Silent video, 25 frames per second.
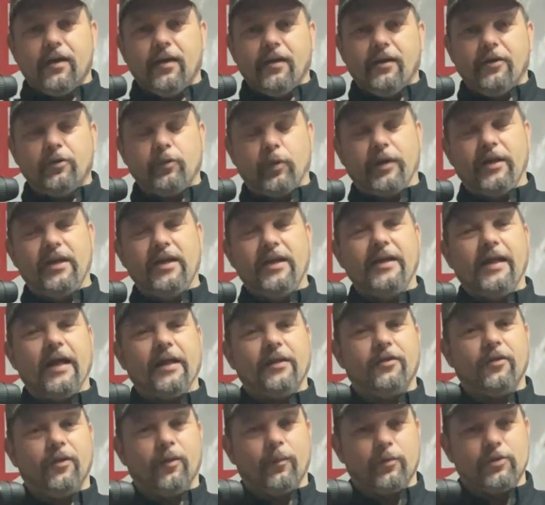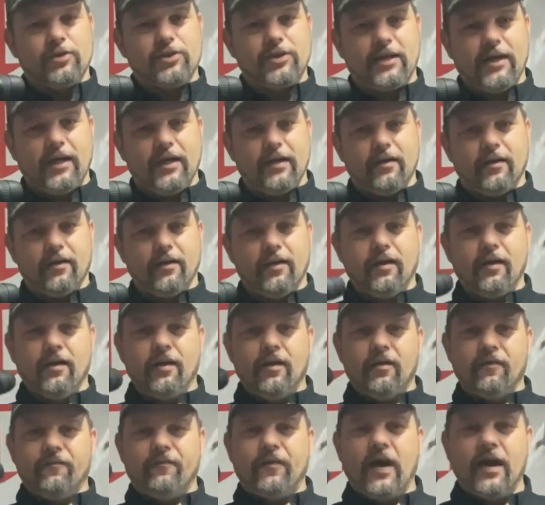That's why you need that thermal scanner.
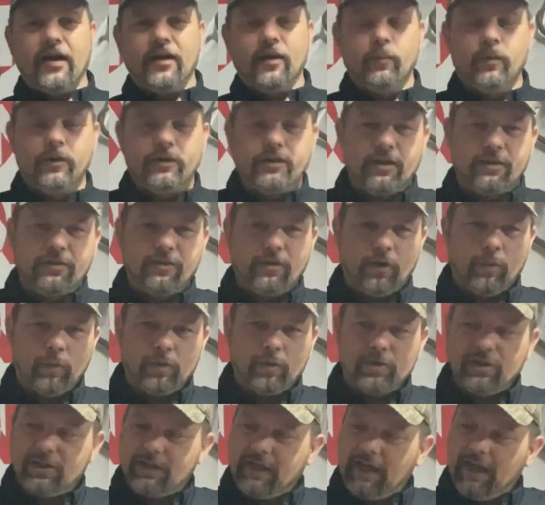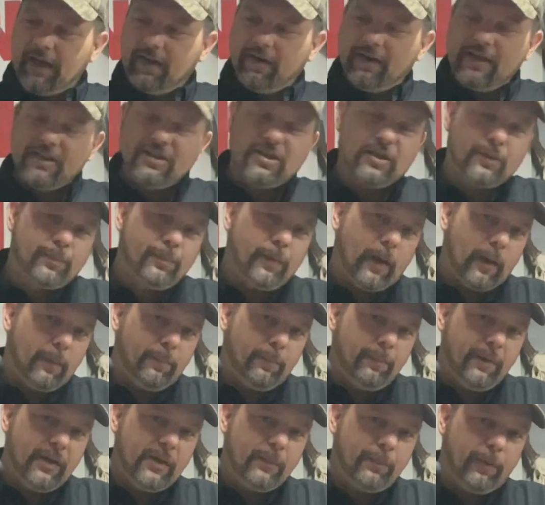Find them with the thermal scanner. This is a
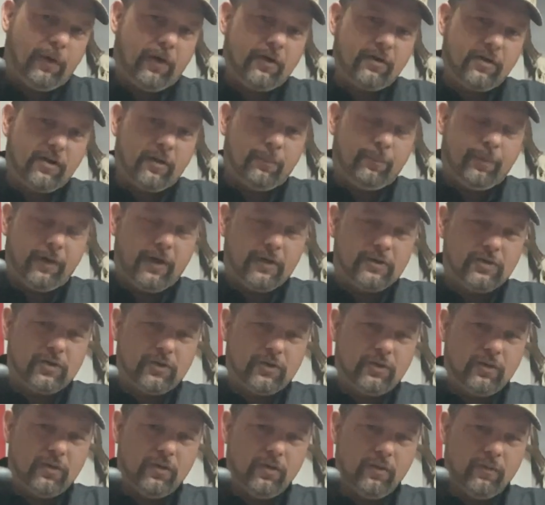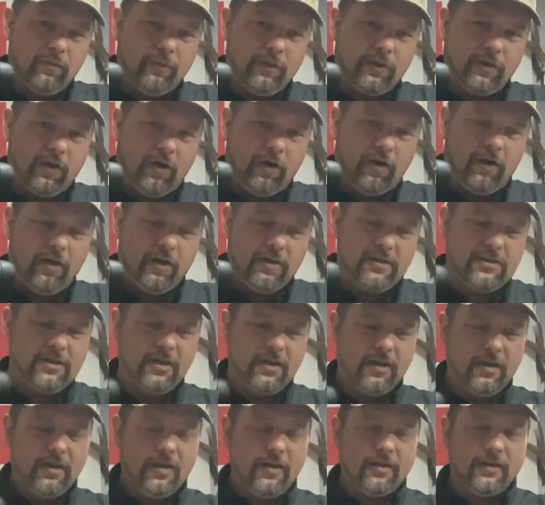big part of the puzzle with hogs.
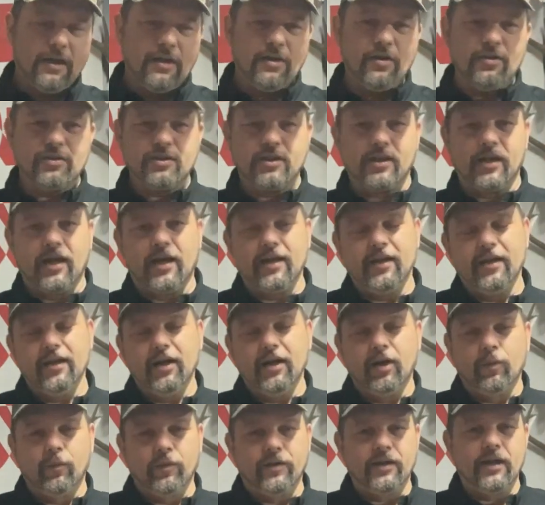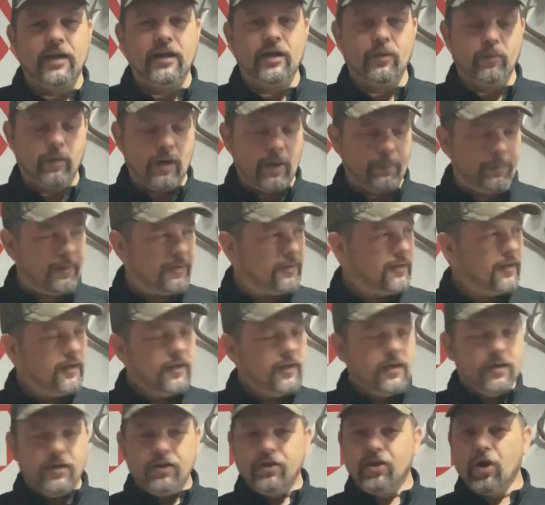Then you slide in there with any weapon.
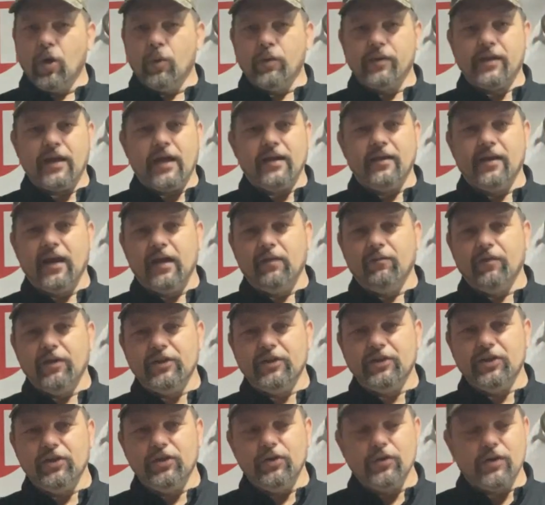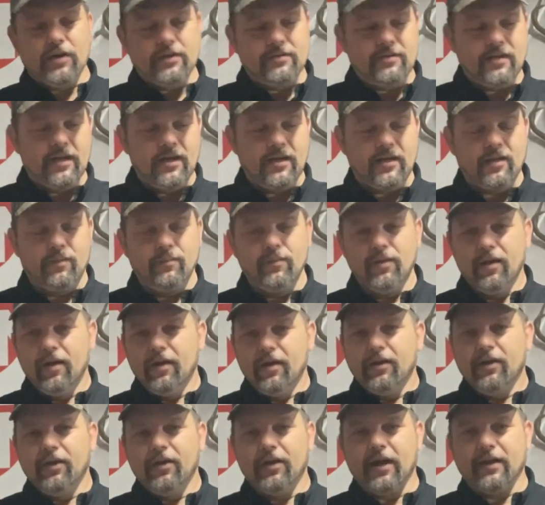You go with that night vision, you can take them.
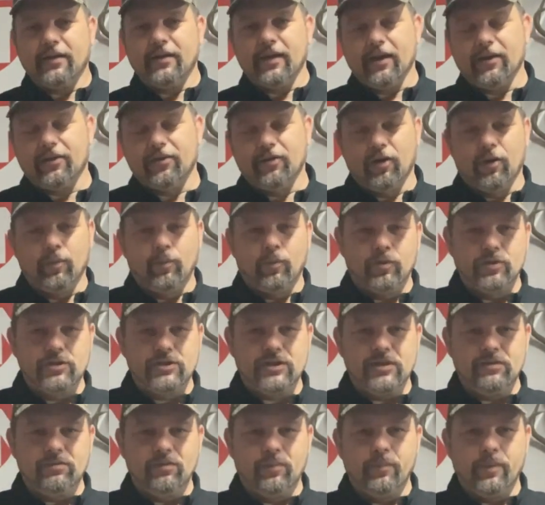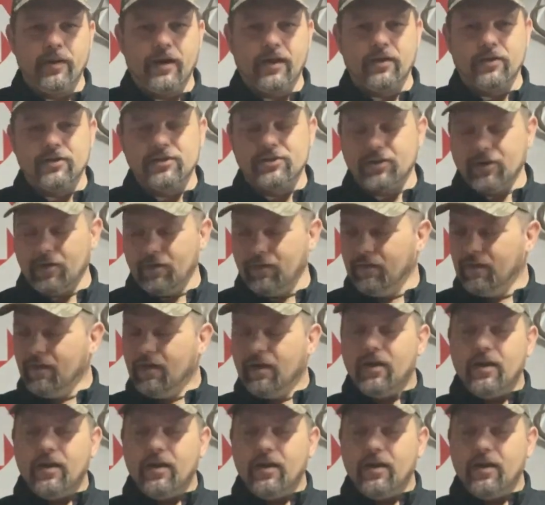You got that thermal, it's even better. So